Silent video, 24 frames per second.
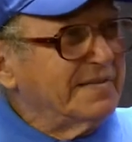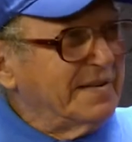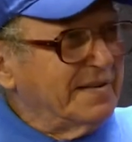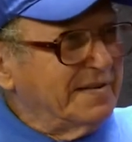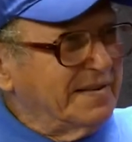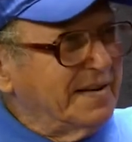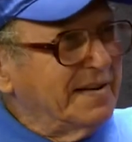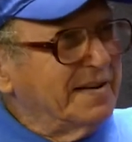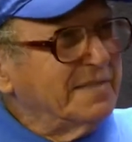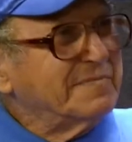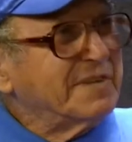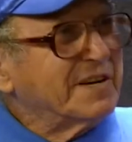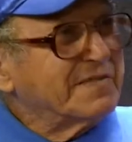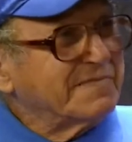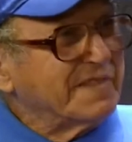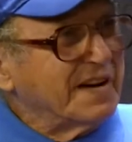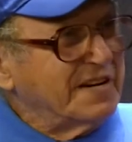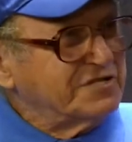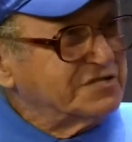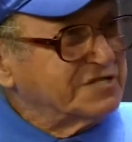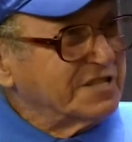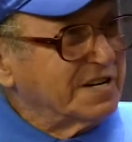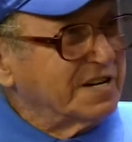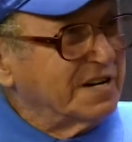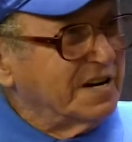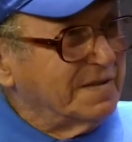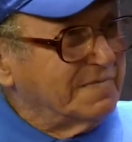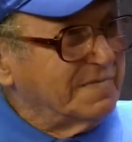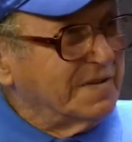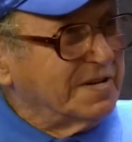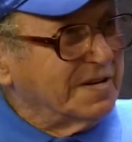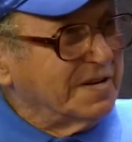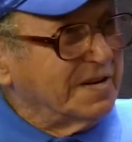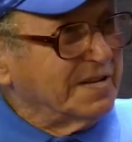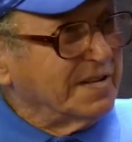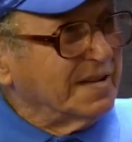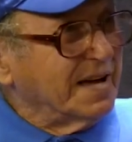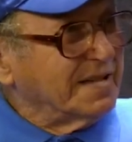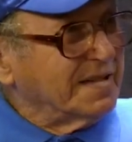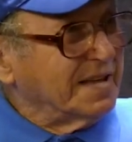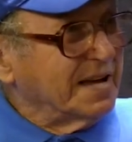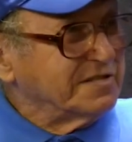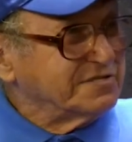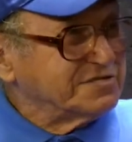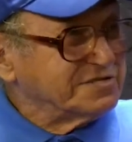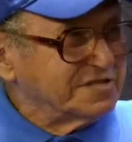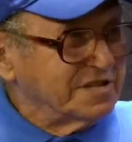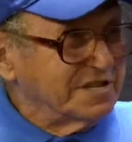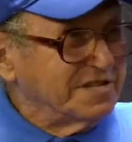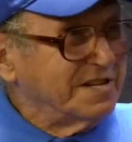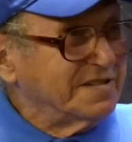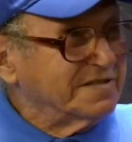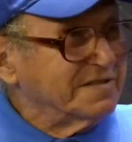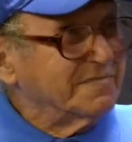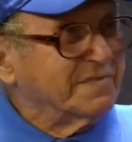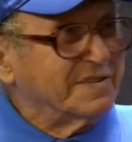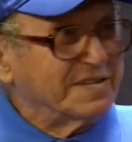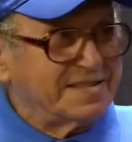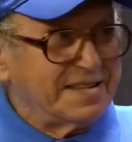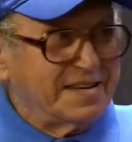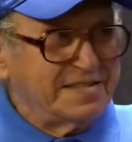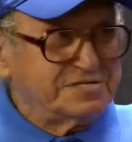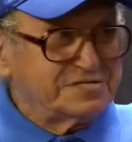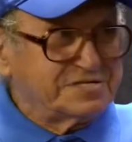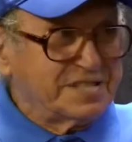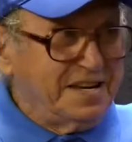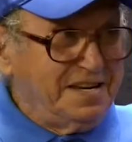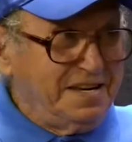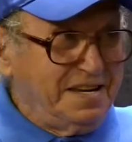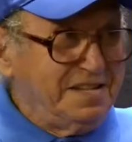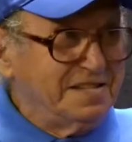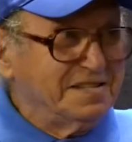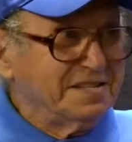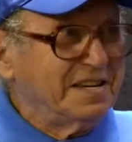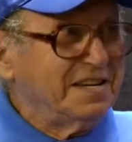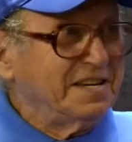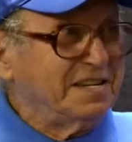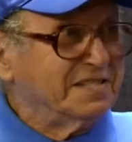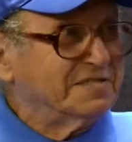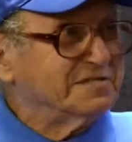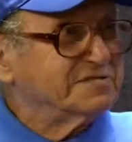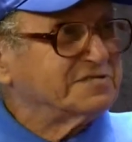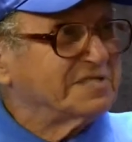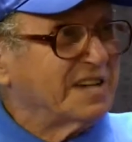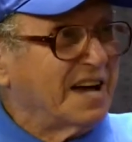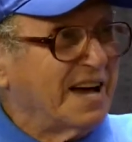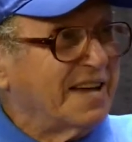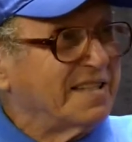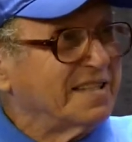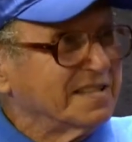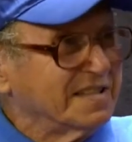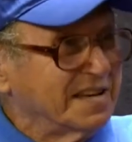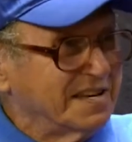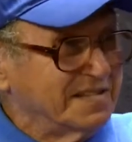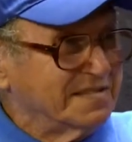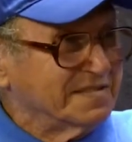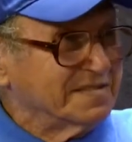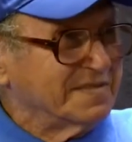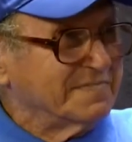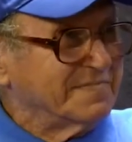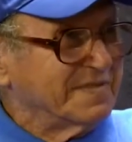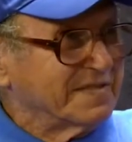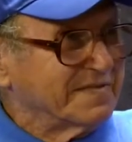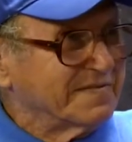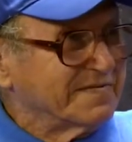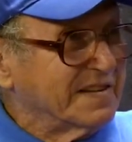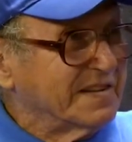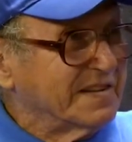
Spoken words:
immigration coming in. Now, there's legal, what they say, illegals and legal immigration.